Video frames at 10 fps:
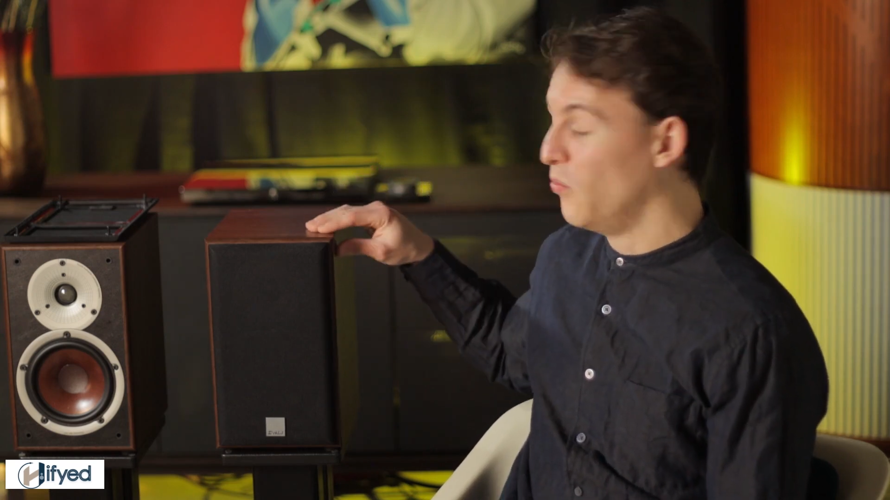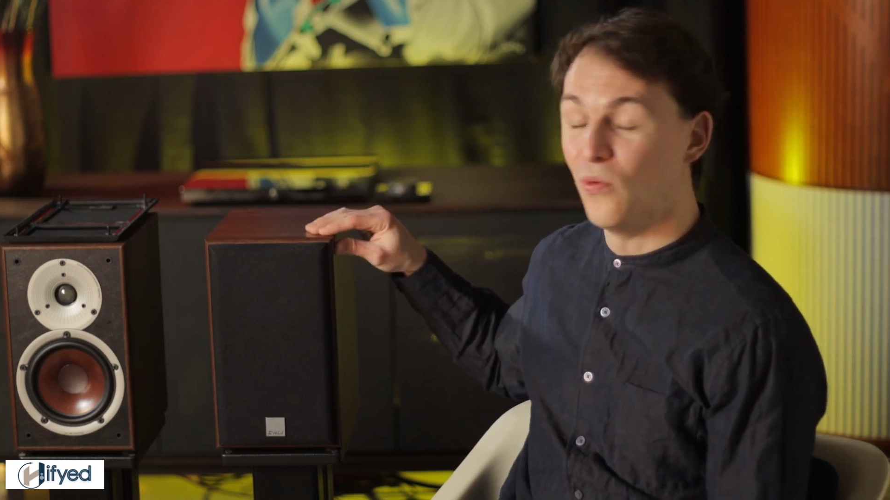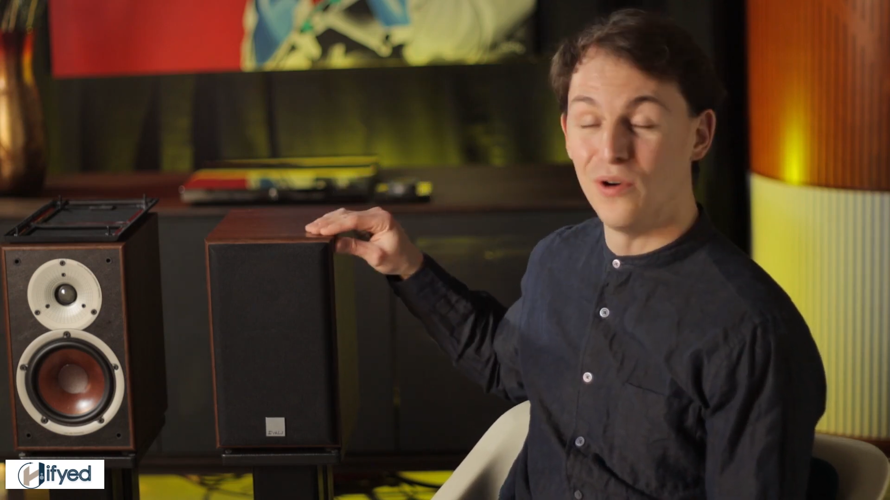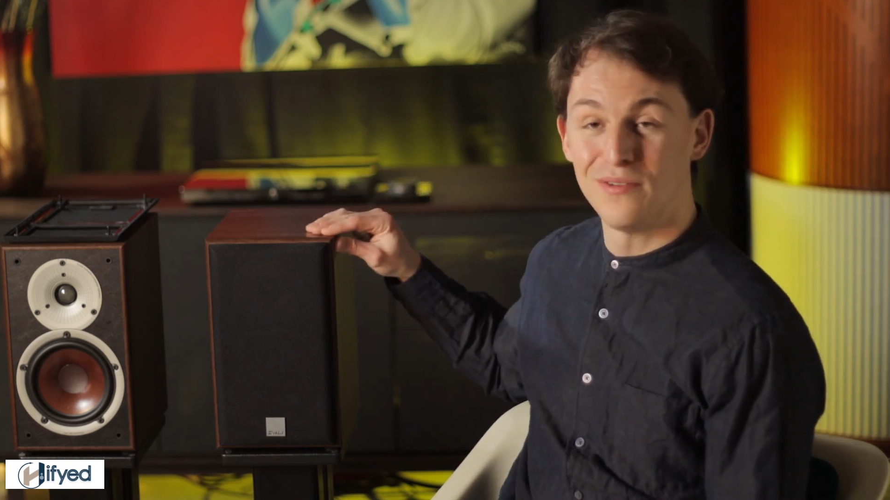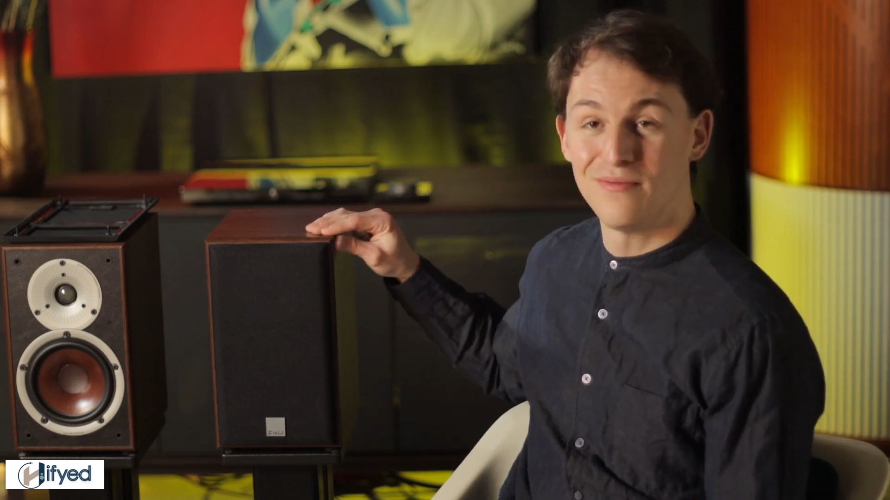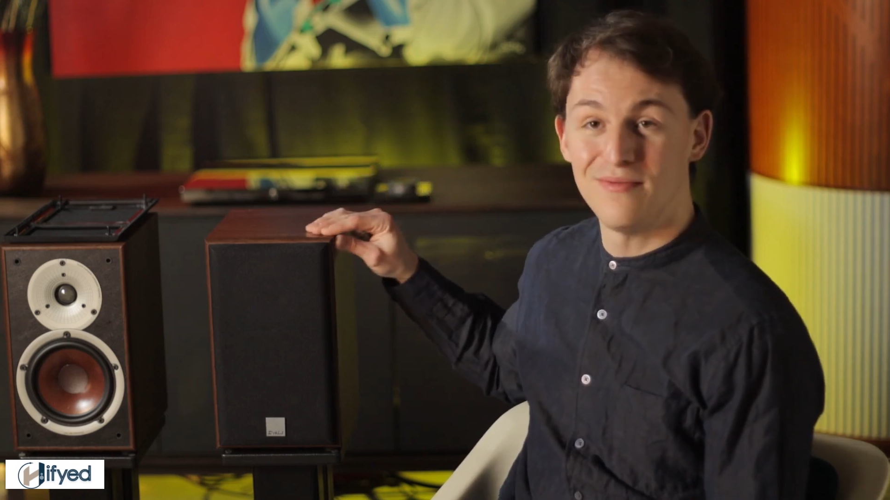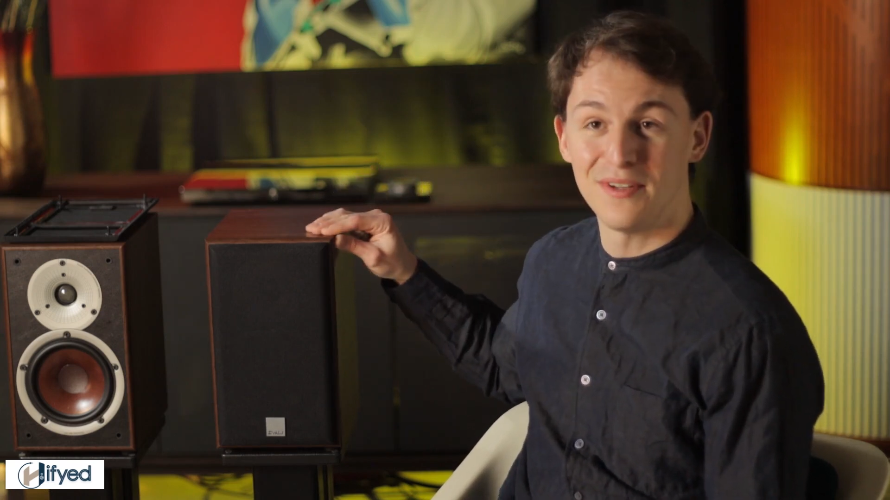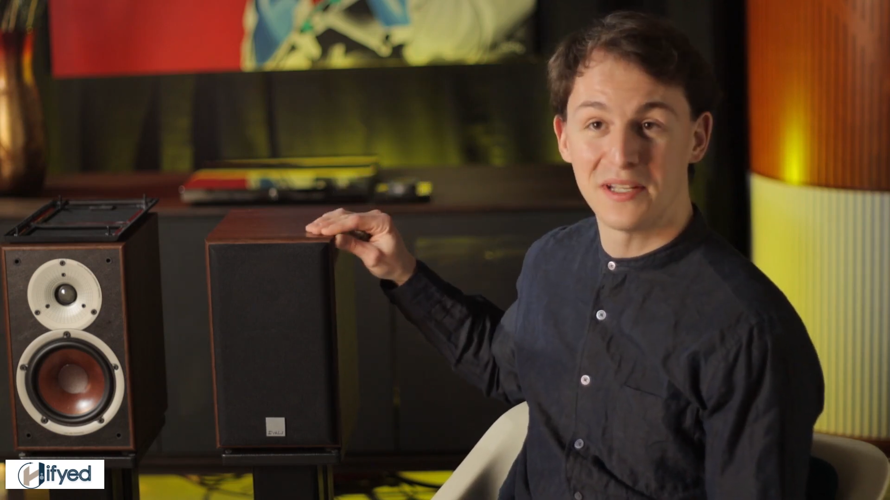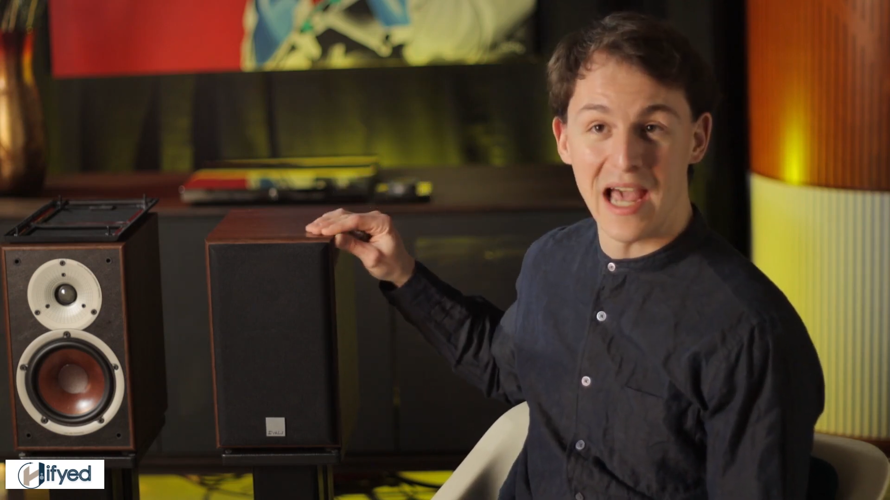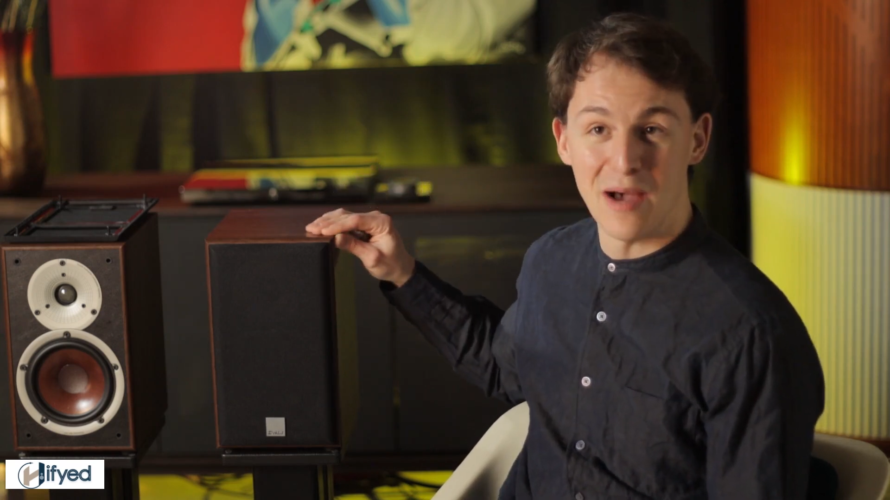wood
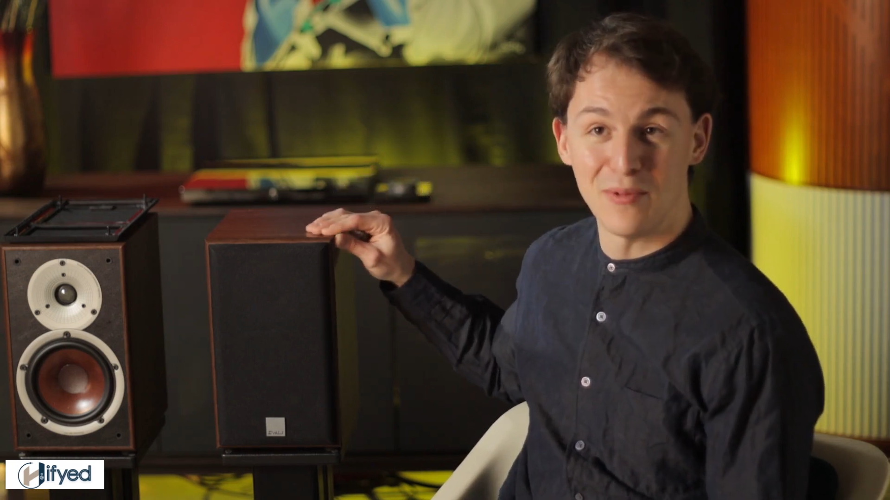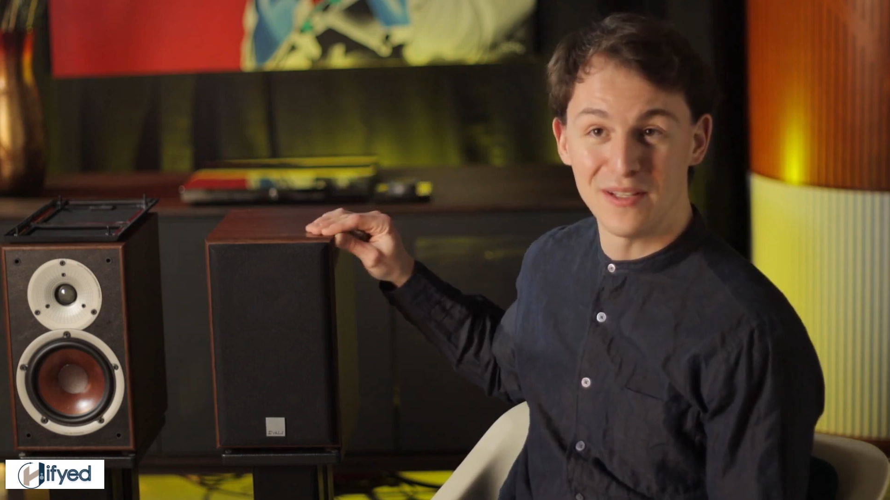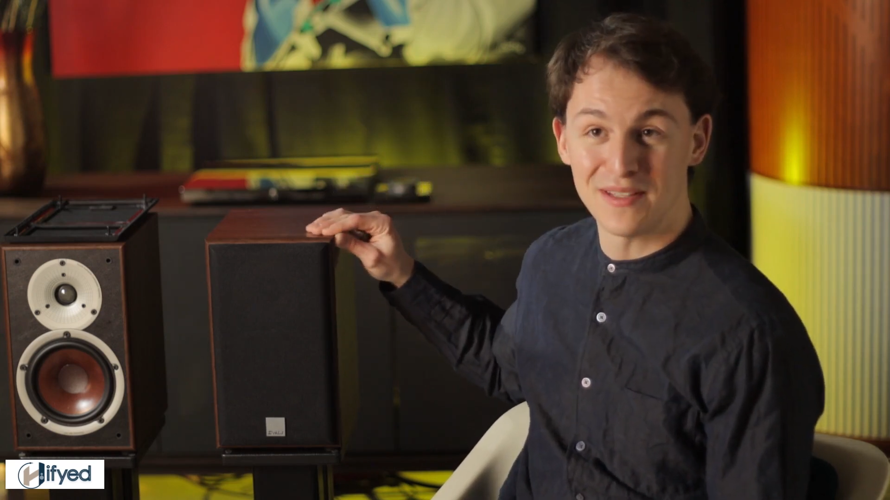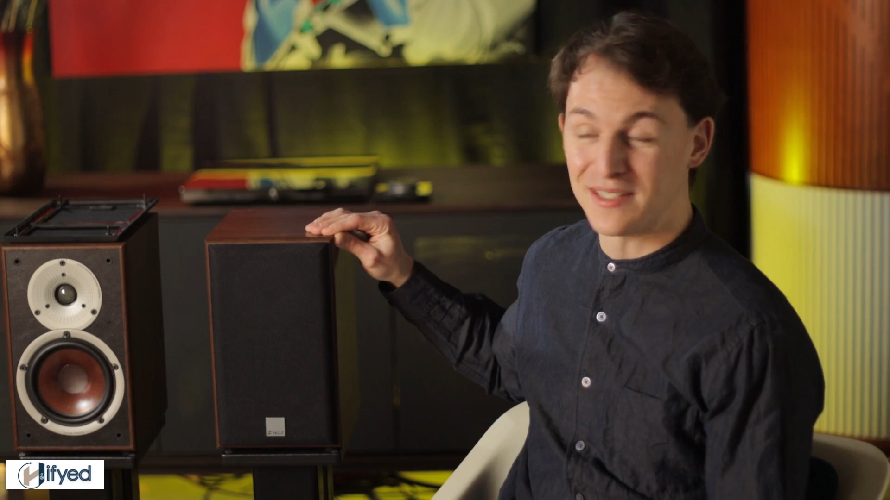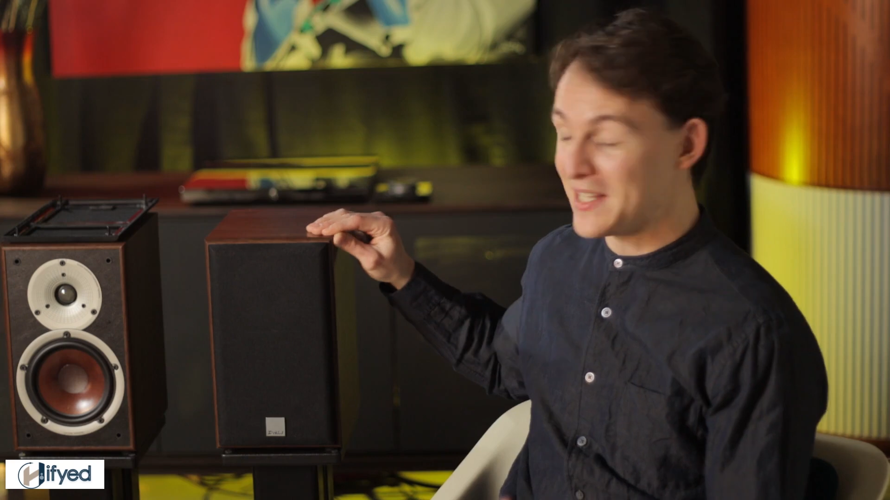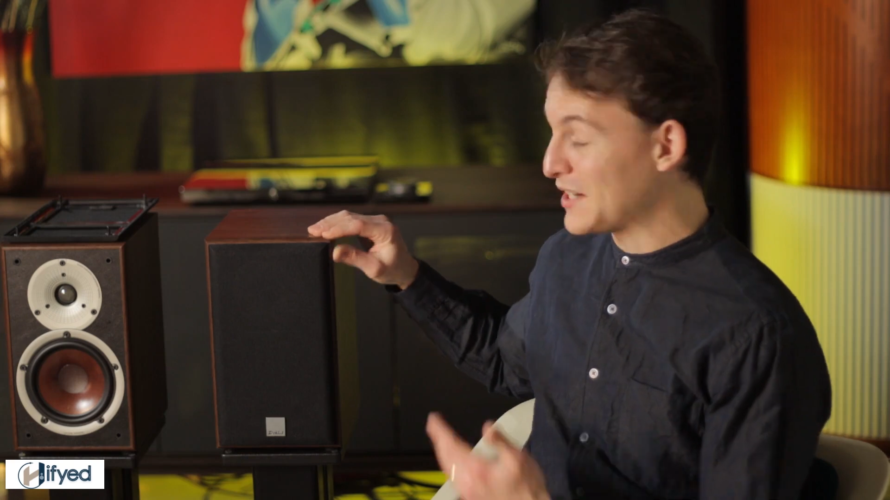cabinet that's